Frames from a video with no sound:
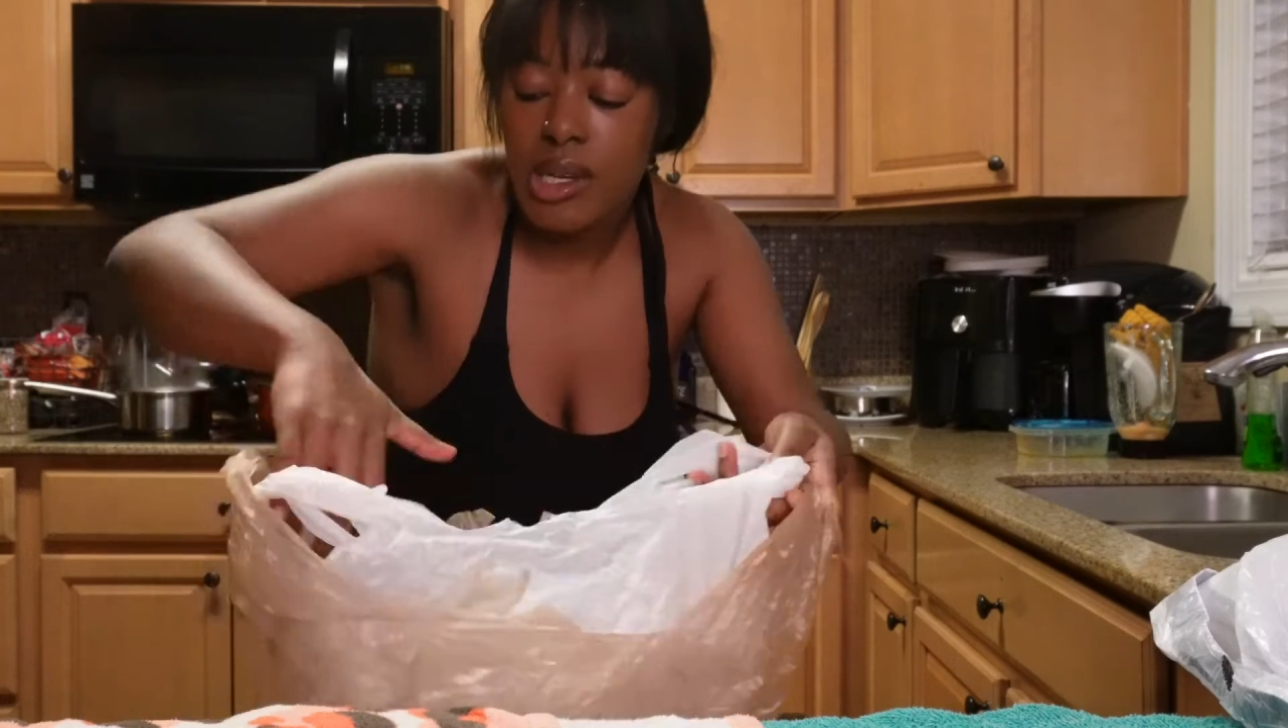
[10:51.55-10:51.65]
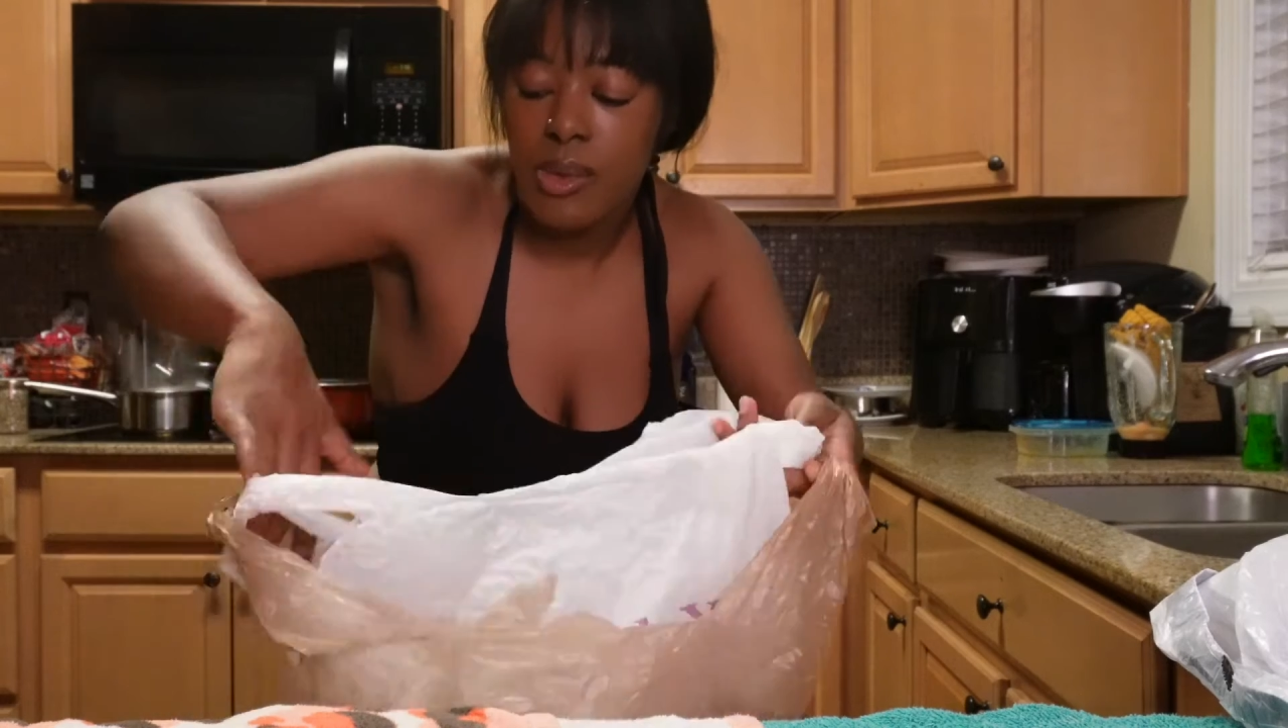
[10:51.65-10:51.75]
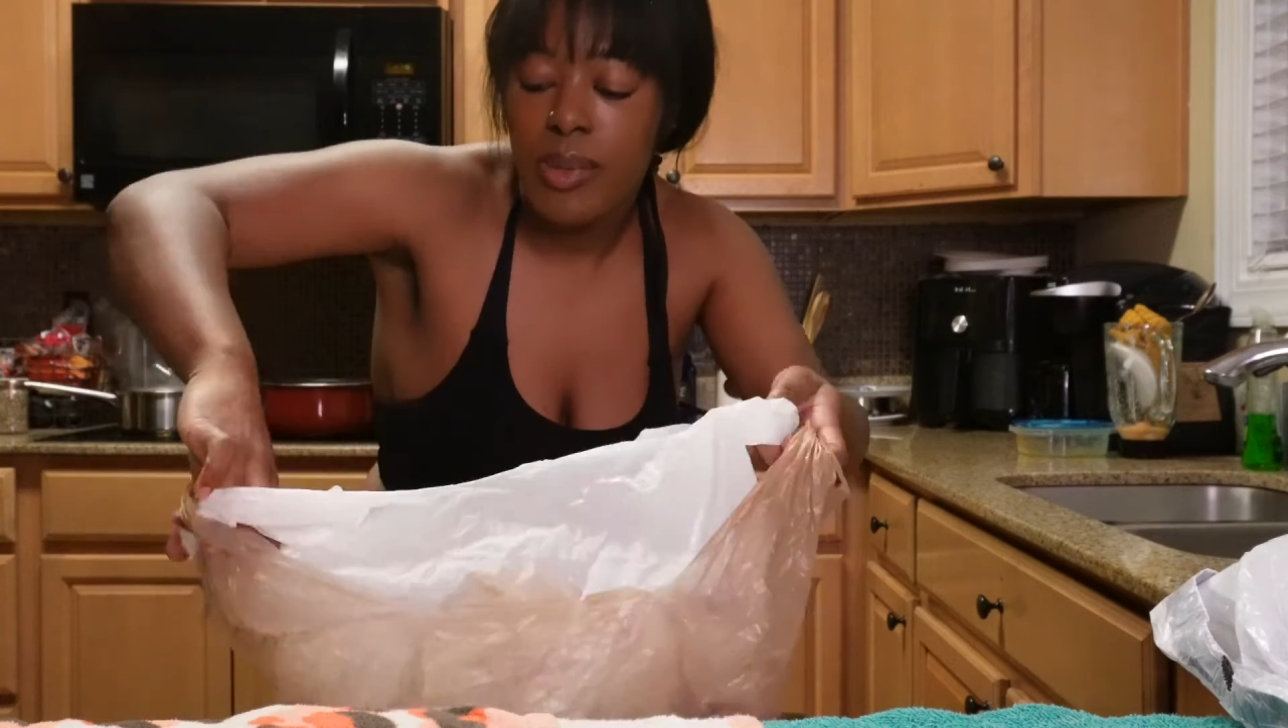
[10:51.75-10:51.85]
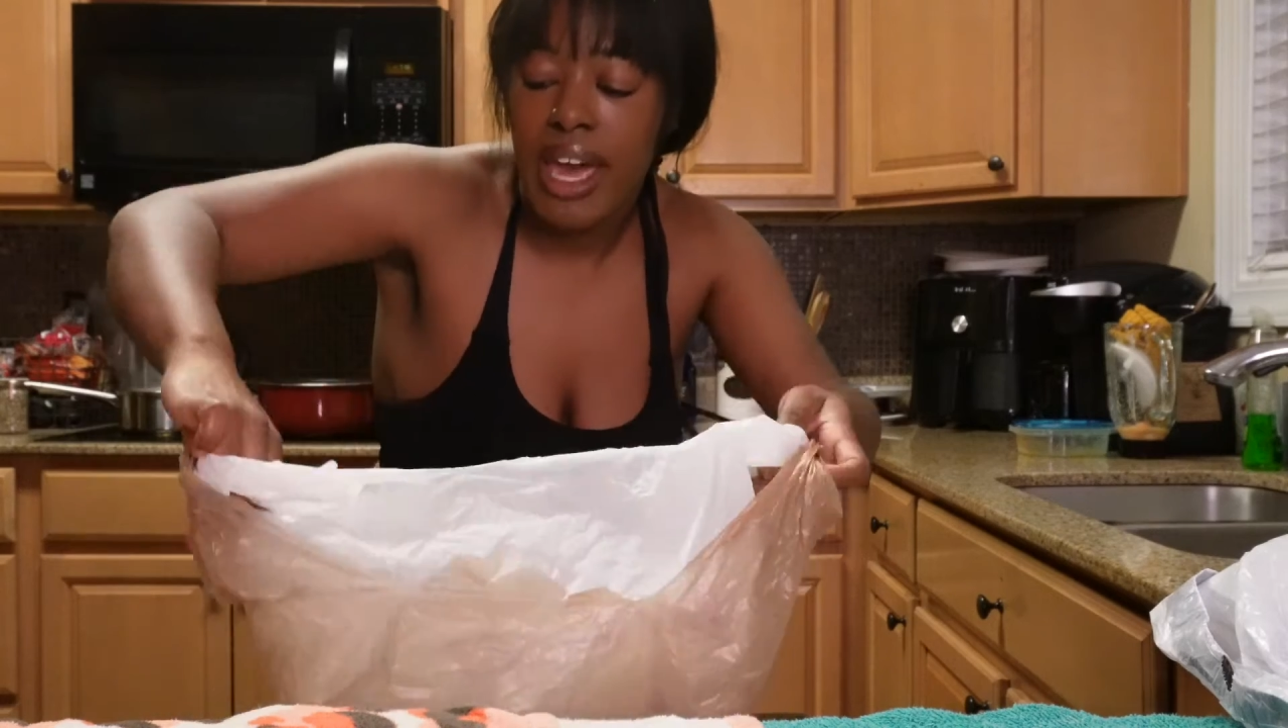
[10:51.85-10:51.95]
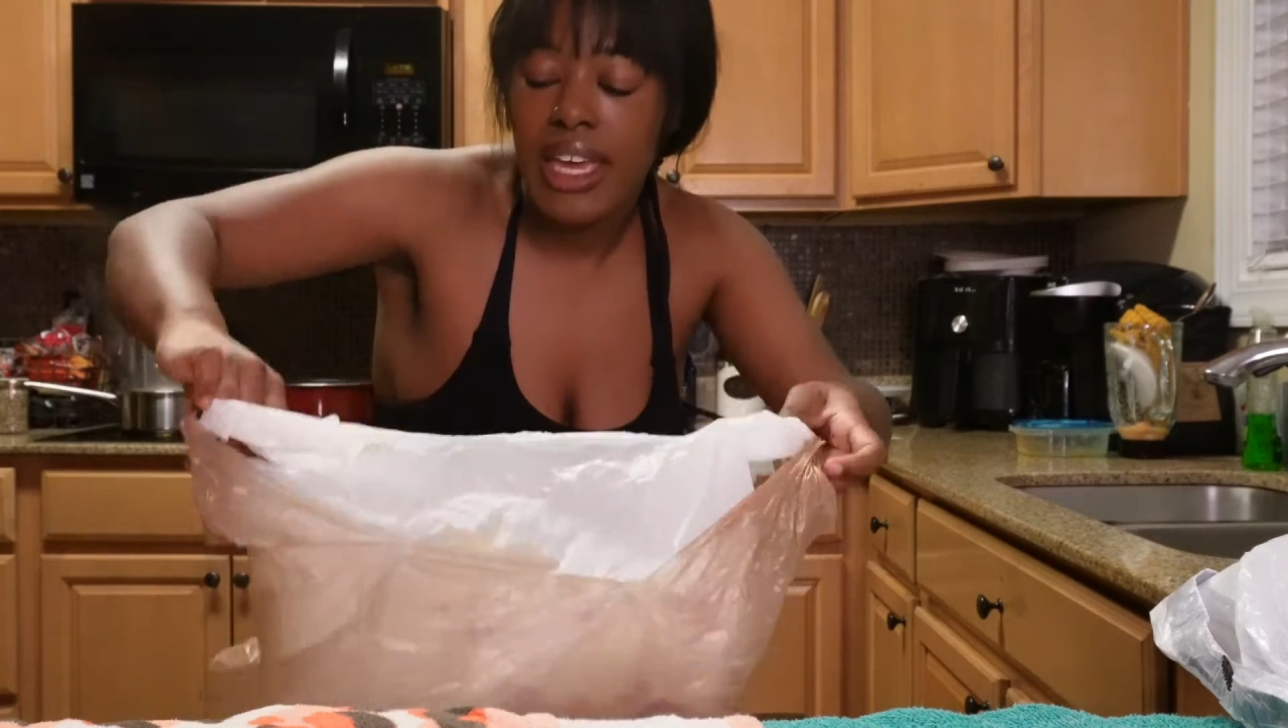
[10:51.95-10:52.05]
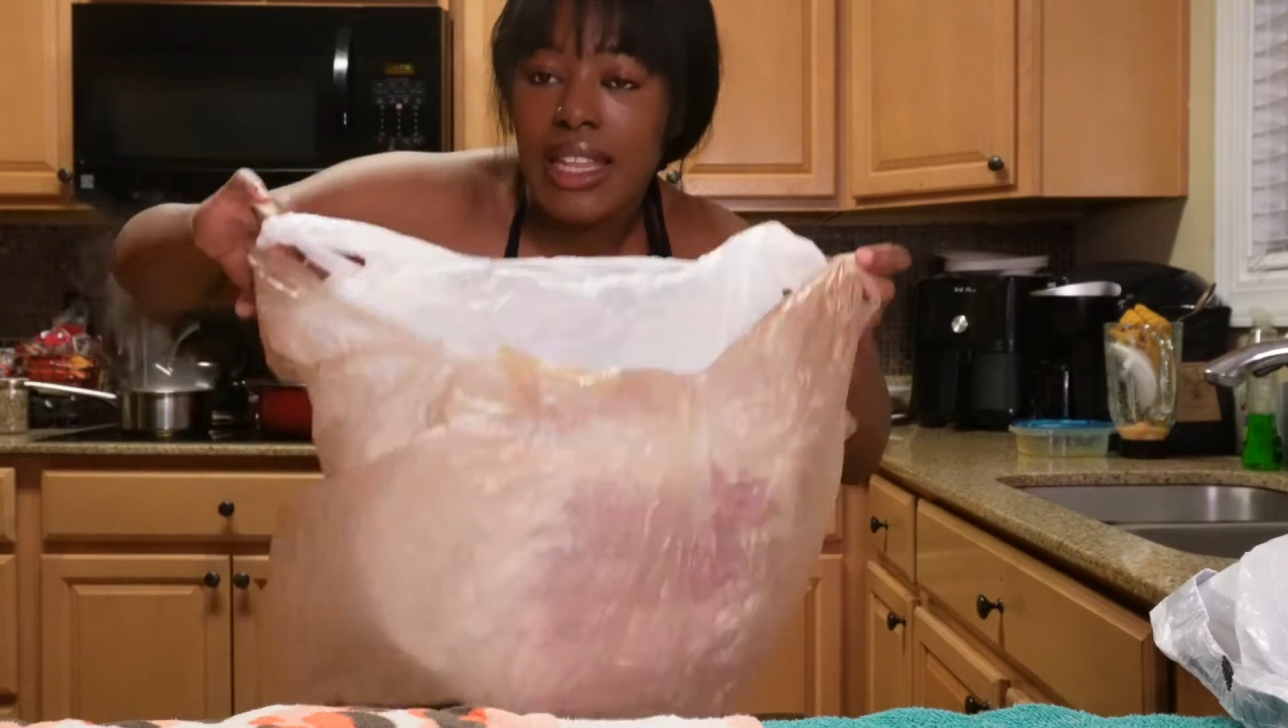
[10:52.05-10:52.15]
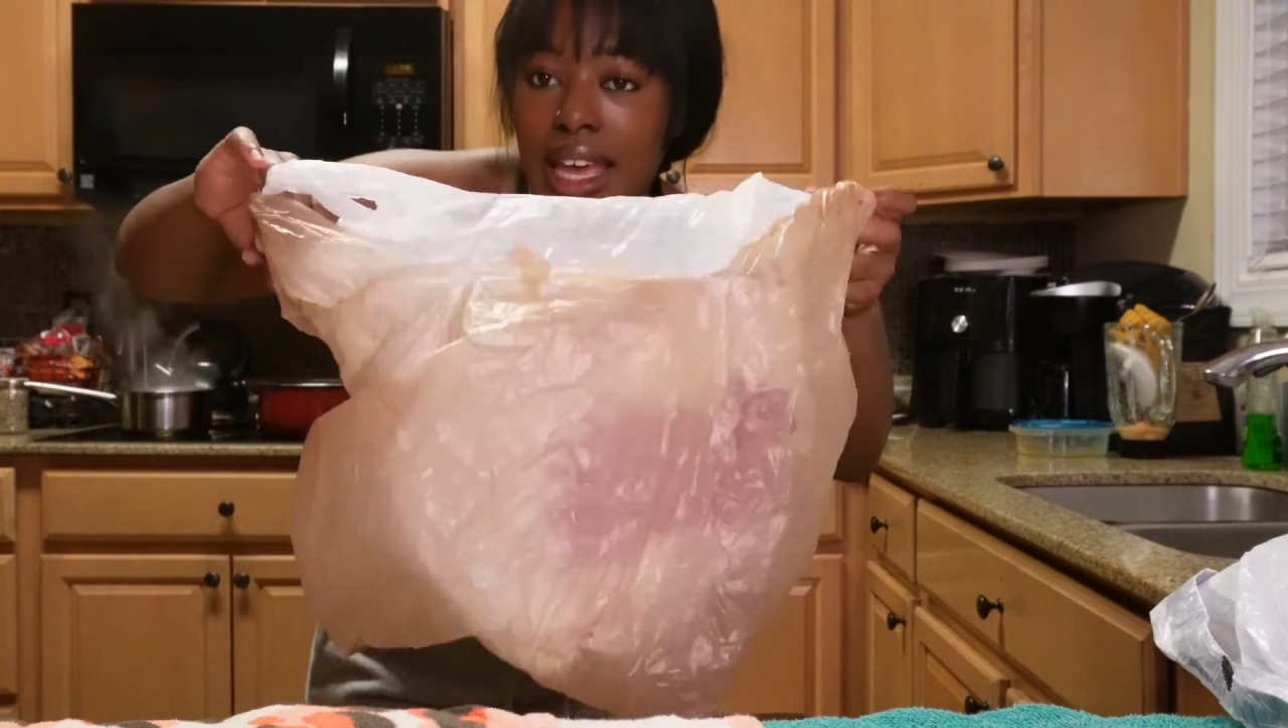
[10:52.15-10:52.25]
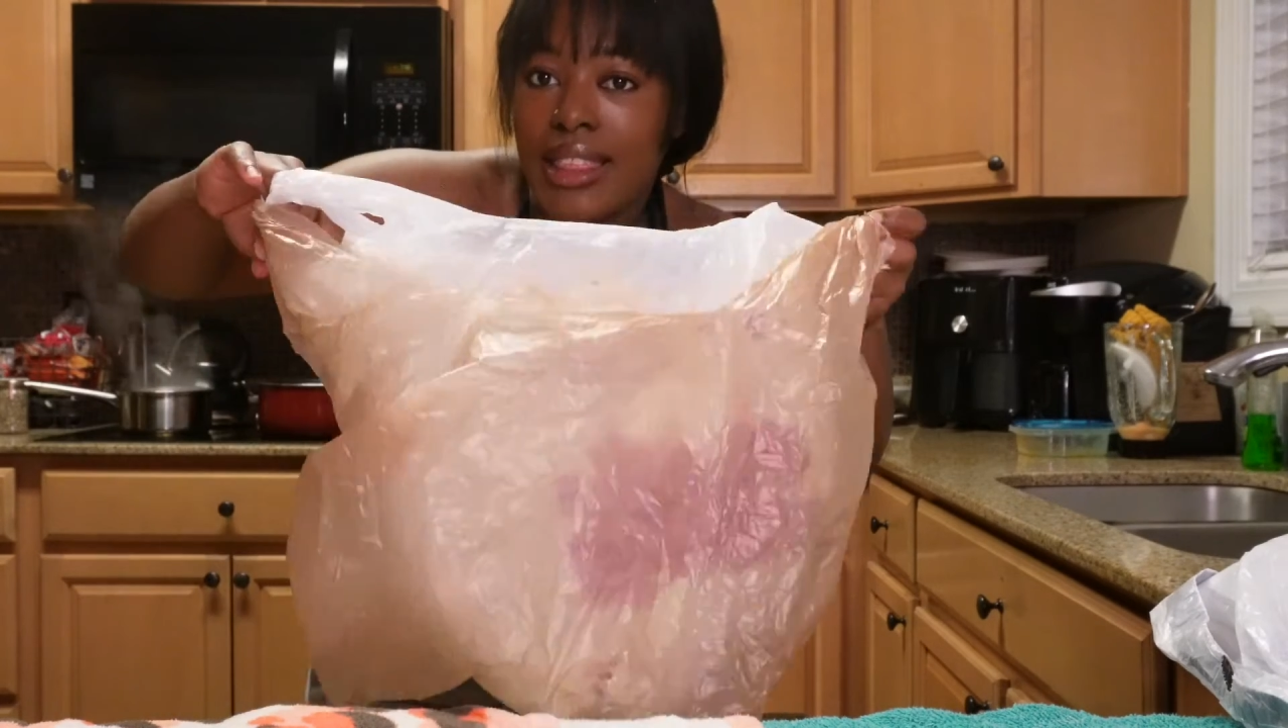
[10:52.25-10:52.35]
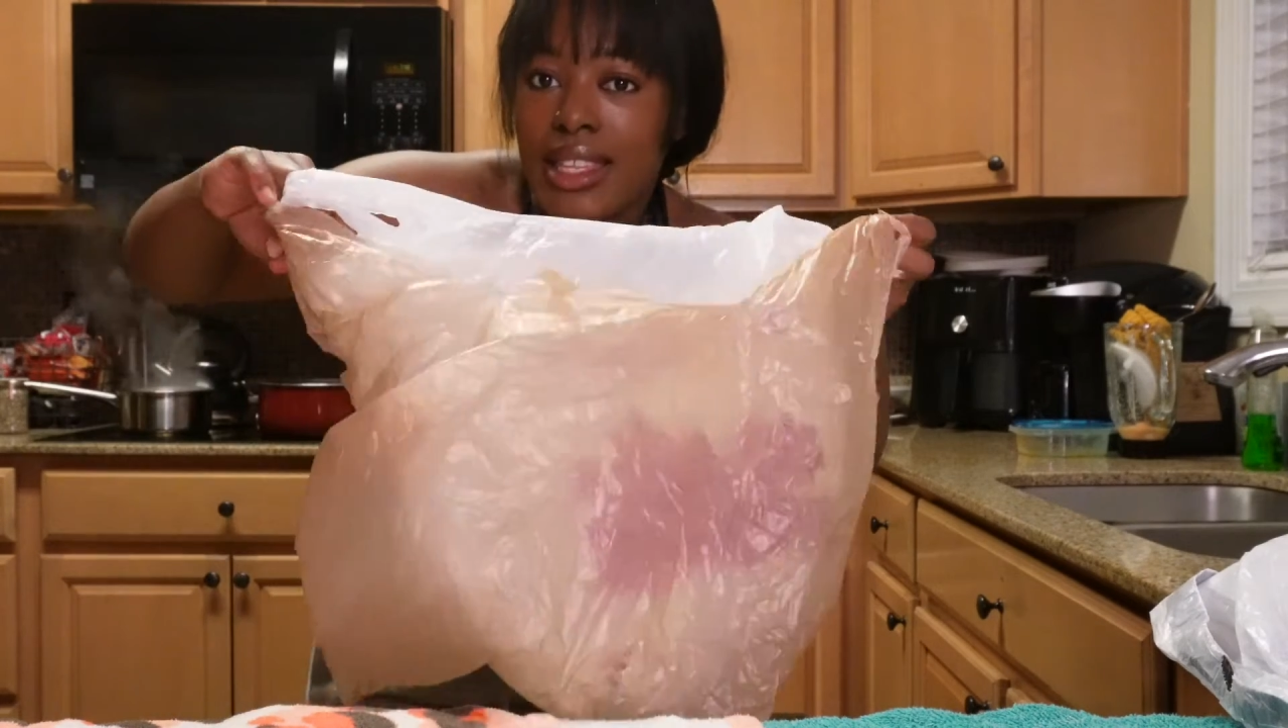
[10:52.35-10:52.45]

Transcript: double bag it like